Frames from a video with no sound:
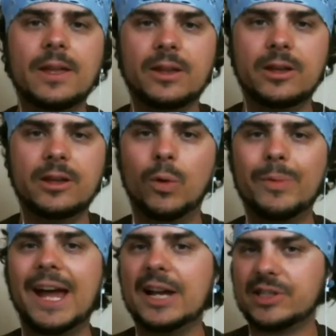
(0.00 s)
you know, we'll
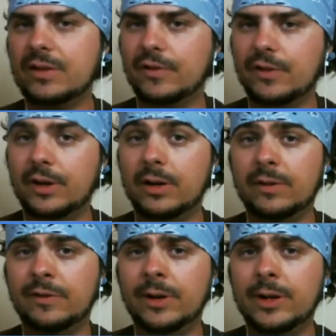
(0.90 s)
be asking
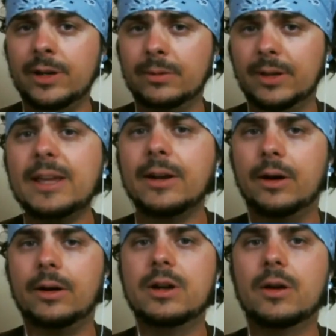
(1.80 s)
for you
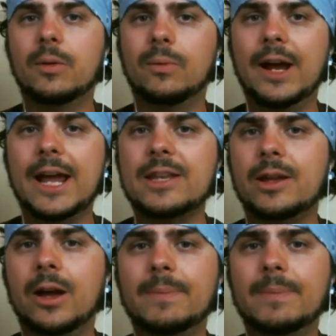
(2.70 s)
later, right?